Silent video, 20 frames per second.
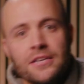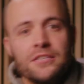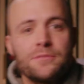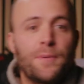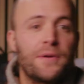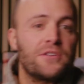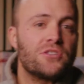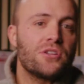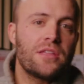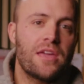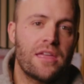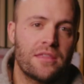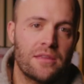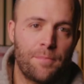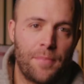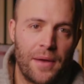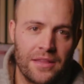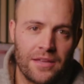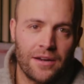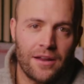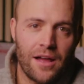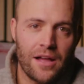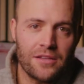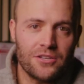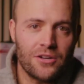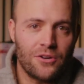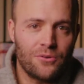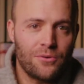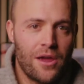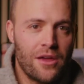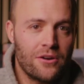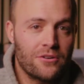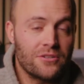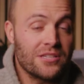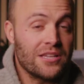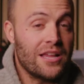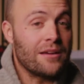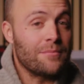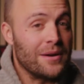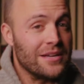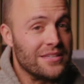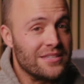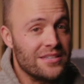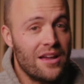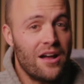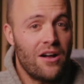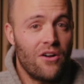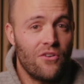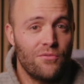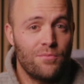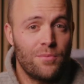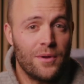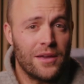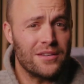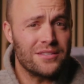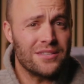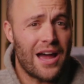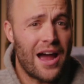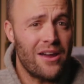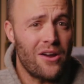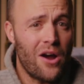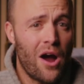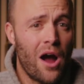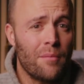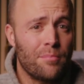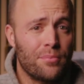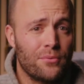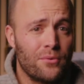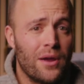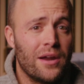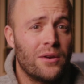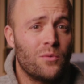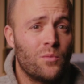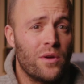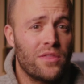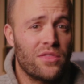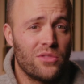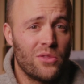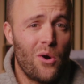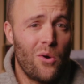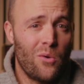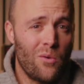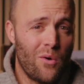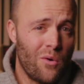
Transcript: Especially independent content creators like myself, because I operate with no